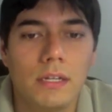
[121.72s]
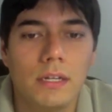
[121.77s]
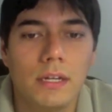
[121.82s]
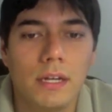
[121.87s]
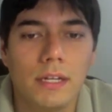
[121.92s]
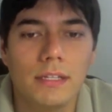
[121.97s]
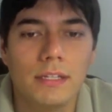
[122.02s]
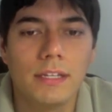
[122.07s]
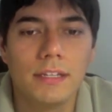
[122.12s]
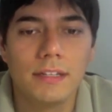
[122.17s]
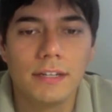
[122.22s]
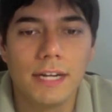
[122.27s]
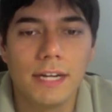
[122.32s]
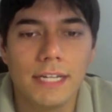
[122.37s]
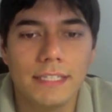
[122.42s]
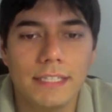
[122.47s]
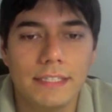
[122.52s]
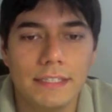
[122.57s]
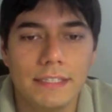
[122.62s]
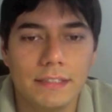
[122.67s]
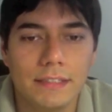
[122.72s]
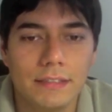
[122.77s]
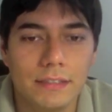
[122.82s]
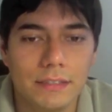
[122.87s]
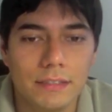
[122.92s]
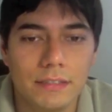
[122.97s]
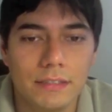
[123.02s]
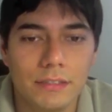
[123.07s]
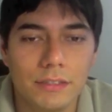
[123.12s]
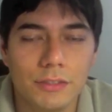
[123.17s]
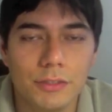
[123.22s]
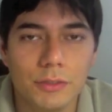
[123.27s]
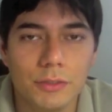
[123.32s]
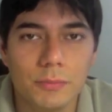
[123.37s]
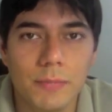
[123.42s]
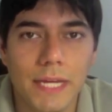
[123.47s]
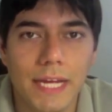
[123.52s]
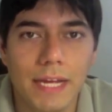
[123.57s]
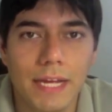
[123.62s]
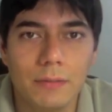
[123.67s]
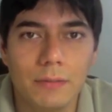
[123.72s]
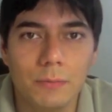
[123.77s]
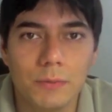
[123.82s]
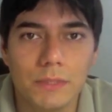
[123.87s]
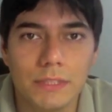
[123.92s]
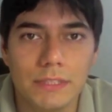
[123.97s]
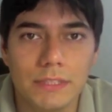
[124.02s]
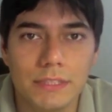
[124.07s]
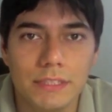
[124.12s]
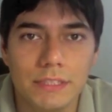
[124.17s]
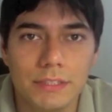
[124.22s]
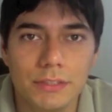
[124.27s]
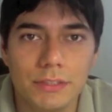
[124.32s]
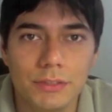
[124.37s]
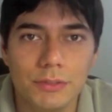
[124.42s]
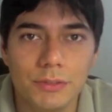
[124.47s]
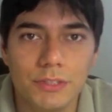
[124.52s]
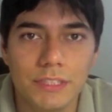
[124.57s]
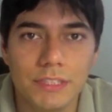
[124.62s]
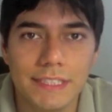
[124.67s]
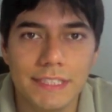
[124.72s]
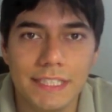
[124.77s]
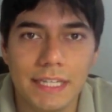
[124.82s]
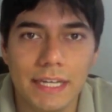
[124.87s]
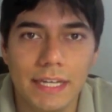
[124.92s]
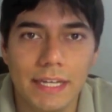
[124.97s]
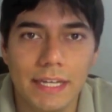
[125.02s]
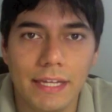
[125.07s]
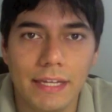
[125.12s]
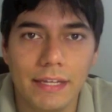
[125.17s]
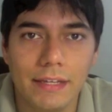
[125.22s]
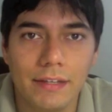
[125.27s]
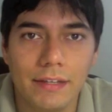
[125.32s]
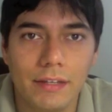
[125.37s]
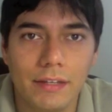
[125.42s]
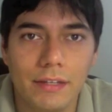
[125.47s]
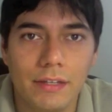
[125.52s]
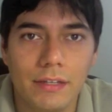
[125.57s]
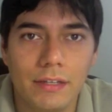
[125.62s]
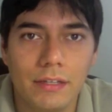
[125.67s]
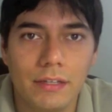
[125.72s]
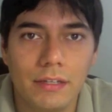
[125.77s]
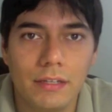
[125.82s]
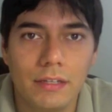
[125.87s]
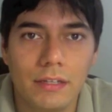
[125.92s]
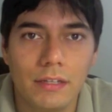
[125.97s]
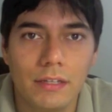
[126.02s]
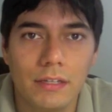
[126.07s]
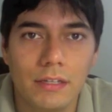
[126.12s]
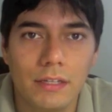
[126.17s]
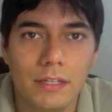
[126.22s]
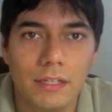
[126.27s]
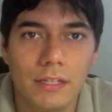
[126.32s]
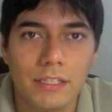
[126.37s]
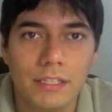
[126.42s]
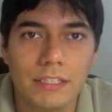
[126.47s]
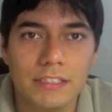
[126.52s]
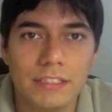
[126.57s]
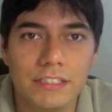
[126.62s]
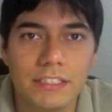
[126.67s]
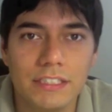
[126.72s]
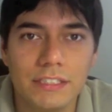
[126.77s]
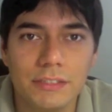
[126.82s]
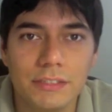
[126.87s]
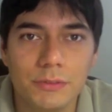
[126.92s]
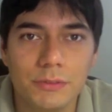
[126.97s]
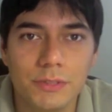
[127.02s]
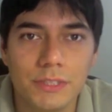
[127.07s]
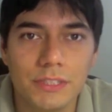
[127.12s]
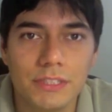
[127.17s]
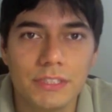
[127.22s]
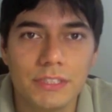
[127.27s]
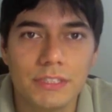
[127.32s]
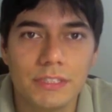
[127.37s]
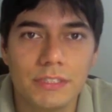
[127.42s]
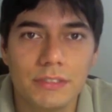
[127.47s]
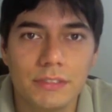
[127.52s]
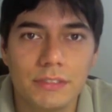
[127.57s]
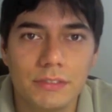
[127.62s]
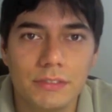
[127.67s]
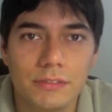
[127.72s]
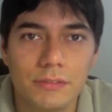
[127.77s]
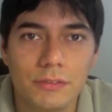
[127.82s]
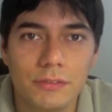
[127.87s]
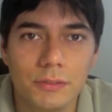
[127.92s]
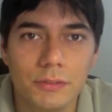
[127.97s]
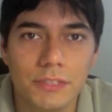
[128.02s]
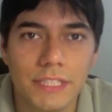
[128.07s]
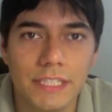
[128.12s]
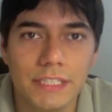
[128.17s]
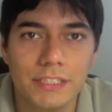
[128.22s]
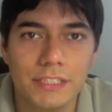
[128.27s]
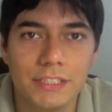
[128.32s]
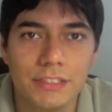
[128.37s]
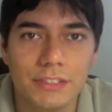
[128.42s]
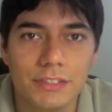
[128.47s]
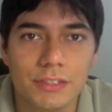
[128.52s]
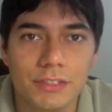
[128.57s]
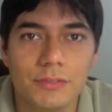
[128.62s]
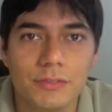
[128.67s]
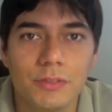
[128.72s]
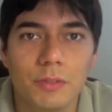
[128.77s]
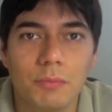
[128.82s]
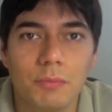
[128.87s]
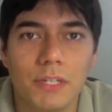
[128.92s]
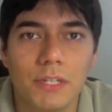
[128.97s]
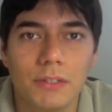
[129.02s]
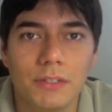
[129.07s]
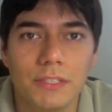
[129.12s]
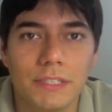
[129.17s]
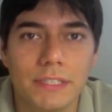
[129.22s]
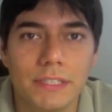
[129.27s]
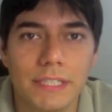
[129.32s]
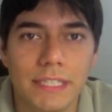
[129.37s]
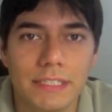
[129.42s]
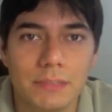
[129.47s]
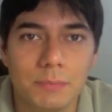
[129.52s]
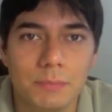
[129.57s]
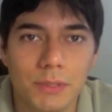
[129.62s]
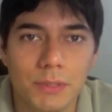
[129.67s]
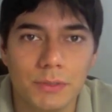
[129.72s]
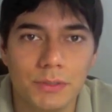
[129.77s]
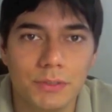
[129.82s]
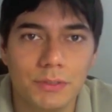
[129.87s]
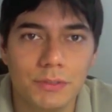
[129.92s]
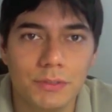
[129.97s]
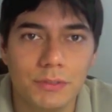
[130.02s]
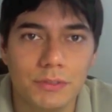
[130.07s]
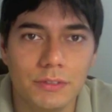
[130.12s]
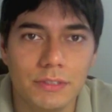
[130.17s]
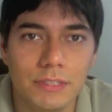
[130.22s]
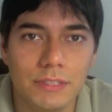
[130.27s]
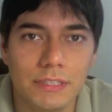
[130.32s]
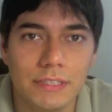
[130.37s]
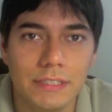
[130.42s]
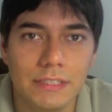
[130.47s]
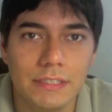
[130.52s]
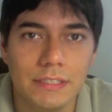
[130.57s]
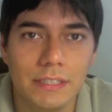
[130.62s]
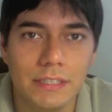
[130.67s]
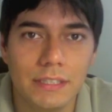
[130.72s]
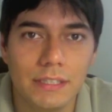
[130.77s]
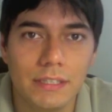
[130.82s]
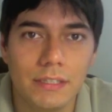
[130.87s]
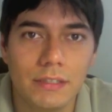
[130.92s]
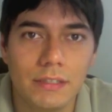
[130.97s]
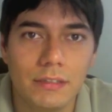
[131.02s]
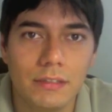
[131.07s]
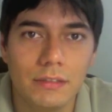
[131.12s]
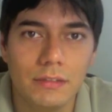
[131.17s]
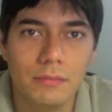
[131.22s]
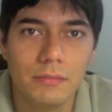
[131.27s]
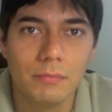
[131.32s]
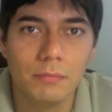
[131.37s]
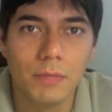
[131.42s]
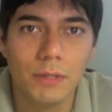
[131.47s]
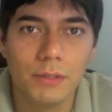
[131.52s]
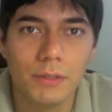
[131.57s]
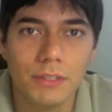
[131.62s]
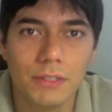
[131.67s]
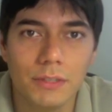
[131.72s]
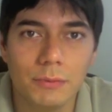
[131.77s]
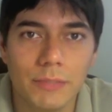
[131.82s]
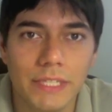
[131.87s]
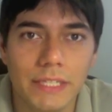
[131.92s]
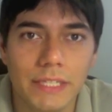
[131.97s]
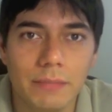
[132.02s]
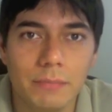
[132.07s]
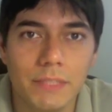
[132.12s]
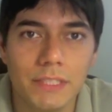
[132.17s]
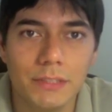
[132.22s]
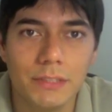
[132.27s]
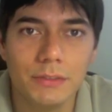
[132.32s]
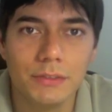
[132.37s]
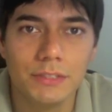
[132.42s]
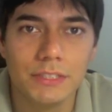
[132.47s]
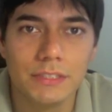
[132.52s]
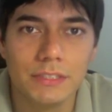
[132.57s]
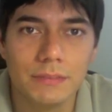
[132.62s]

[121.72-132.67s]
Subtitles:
Another idea that the group had was using a continuous rotation servo motor as opposed to the motor that we had been using.